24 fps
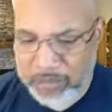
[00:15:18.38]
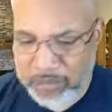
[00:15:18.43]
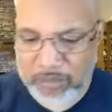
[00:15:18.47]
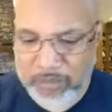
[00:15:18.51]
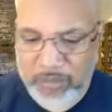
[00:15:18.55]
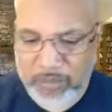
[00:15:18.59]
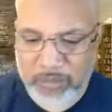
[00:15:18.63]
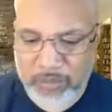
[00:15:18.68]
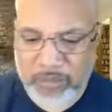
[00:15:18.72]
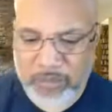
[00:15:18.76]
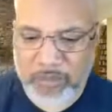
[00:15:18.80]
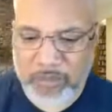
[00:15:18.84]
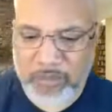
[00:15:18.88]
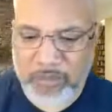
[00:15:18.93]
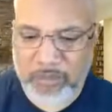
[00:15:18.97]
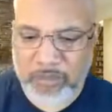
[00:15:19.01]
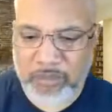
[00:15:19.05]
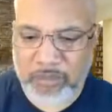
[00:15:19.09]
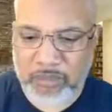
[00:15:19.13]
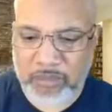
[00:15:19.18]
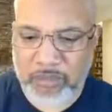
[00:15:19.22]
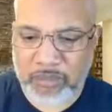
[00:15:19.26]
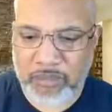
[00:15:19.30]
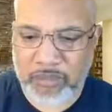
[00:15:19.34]

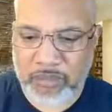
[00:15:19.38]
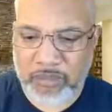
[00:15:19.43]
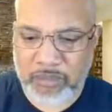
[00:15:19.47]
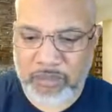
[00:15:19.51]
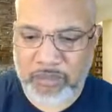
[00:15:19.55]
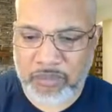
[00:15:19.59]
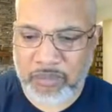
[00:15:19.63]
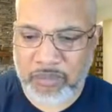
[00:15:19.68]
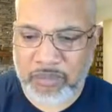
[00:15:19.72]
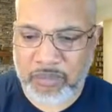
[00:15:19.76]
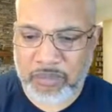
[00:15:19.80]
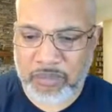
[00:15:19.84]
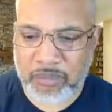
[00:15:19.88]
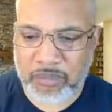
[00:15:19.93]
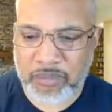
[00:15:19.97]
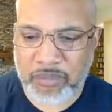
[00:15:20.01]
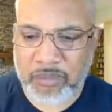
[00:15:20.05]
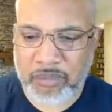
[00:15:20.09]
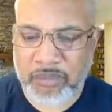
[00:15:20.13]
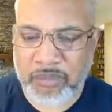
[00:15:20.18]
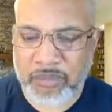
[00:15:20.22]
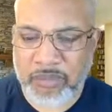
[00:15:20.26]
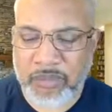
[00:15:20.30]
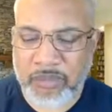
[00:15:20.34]

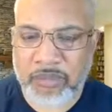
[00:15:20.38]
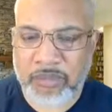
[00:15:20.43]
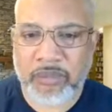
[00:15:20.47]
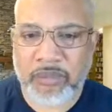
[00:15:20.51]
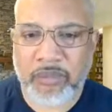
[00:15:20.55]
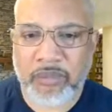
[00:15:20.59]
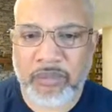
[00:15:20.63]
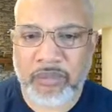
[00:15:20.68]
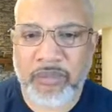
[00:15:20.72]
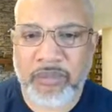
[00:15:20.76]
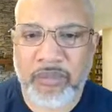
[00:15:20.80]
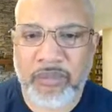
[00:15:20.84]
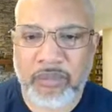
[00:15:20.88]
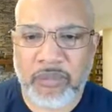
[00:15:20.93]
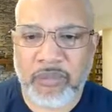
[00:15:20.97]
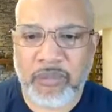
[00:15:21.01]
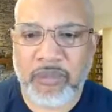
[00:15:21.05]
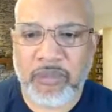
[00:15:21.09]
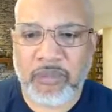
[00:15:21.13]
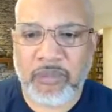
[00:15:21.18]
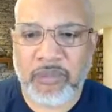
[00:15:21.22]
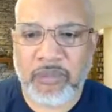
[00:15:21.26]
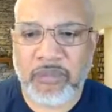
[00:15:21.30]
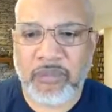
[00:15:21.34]

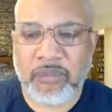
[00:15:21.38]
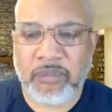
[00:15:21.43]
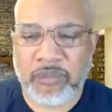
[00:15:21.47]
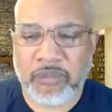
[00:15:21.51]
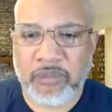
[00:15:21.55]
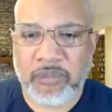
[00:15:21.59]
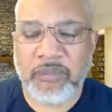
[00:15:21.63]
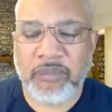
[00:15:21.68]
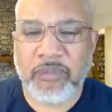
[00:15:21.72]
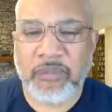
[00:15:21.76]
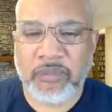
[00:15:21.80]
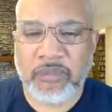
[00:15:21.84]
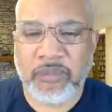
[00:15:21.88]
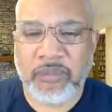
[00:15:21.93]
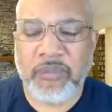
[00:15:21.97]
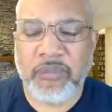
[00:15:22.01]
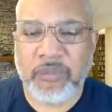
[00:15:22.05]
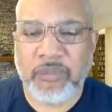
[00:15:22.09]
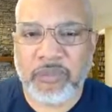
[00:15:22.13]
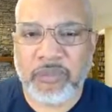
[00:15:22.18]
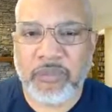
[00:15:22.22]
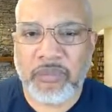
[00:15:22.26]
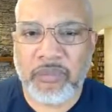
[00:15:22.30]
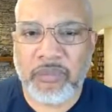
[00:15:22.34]

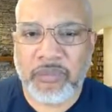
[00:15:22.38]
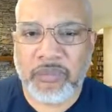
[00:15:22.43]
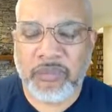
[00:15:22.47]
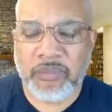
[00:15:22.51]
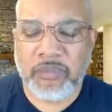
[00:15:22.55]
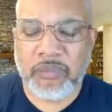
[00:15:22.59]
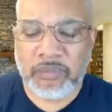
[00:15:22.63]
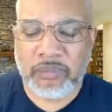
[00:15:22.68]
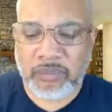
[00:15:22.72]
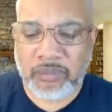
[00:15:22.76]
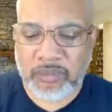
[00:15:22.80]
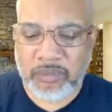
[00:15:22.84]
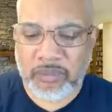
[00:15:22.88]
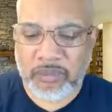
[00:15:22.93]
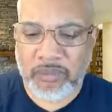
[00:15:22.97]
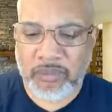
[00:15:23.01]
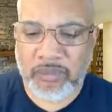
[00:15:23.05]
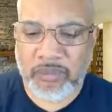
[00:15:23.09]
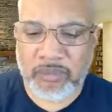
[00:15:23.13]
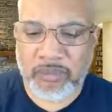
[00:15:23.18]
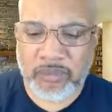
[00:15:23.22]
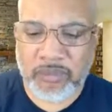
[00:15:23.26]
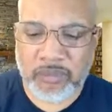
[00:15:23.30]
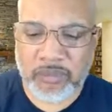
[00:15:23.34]

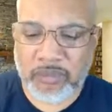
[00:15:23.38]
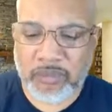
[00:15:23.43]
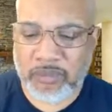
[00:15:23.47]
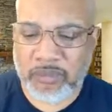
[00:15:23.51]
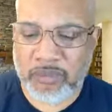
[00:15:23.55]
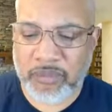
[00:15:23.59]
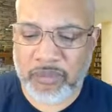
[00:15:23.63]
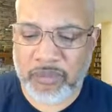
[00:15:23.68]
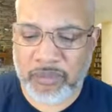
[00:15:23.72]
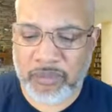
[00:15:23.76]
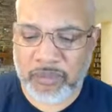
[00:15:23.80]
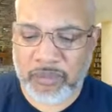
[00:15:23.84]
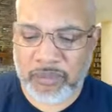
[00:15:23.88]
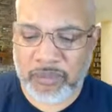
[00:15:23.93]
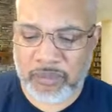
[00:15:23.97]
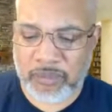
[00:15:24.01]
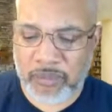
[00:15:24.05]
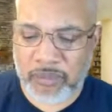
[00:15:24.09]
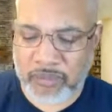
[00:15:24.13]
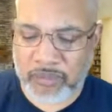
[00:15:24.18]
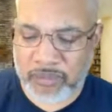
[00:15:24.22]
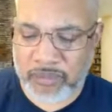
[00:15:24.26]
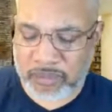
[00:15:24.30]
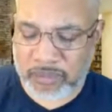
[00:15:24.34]

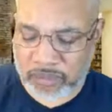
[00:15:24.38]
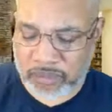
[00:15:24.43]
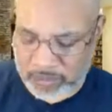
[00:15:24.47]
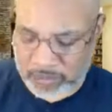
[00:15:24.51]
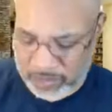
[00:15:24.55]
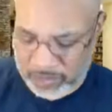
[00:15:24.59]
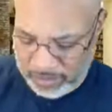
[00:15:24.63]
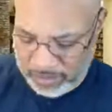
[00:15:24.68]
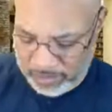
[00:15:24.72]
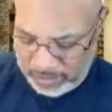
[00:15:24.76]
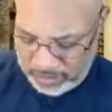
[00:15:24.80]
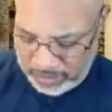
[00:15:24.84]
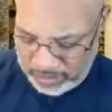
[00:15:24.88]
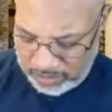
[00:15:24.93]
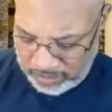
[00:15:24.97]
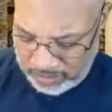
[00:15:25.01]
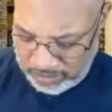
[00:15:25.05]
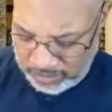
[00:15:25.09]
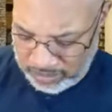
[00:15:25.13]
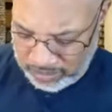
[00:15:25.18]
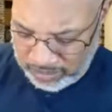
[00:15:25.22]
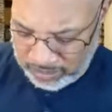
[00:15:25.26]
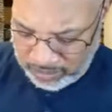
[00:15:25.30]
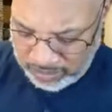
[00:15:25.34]

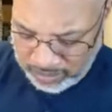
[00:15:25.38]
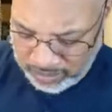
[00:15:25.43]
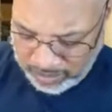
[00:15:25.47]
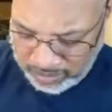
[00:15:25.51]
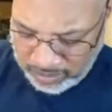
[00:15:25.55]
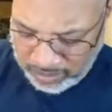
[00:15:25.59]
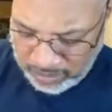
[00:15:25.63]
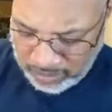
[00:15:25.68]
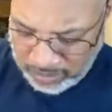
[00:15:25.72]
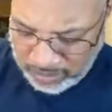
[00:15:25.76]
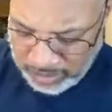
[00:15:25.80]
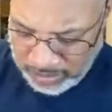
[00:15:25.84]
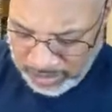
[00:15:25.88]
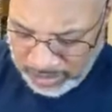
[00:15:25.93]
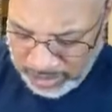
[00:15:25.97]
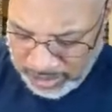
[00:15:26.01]
(not speaking)